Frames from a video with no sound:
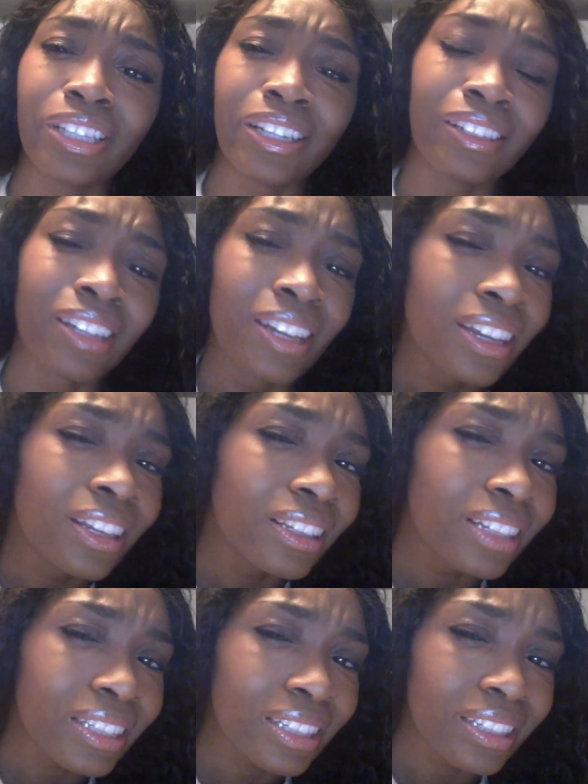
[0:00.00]
there and
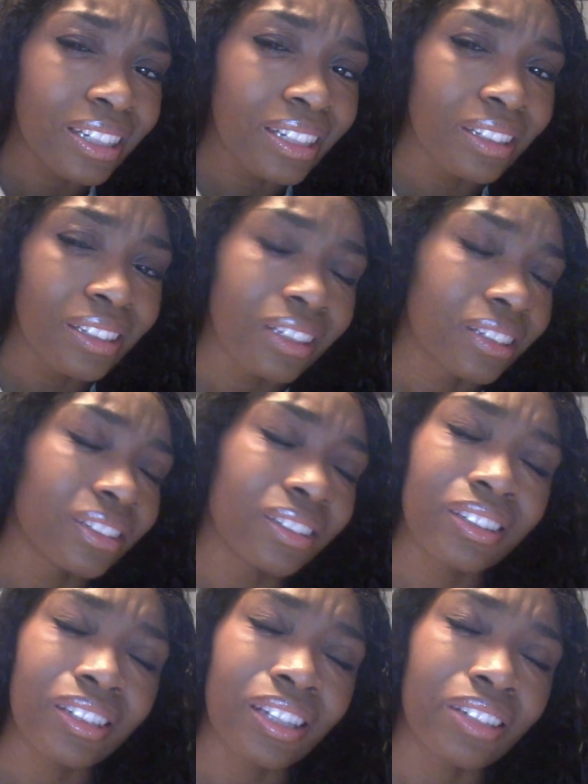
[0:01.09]
listen in and it's
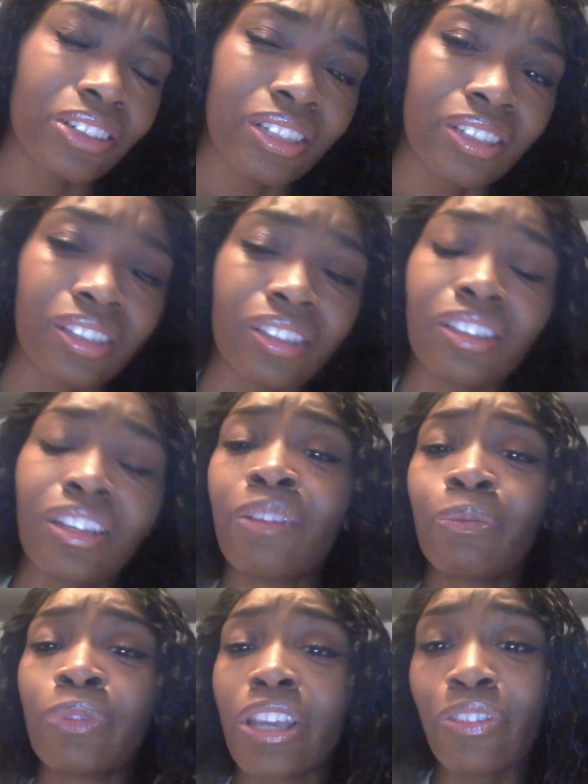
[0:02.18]
just like, Jesus.
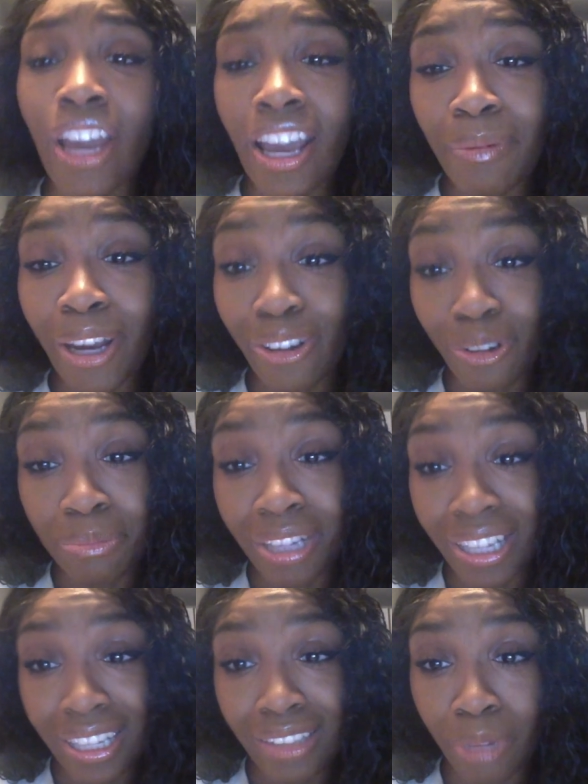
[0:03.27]
If I had my own
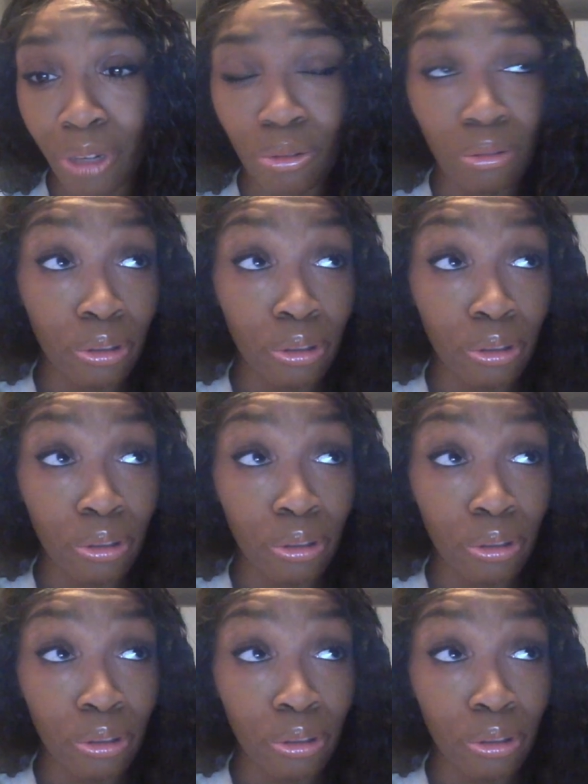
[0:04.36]
place, my own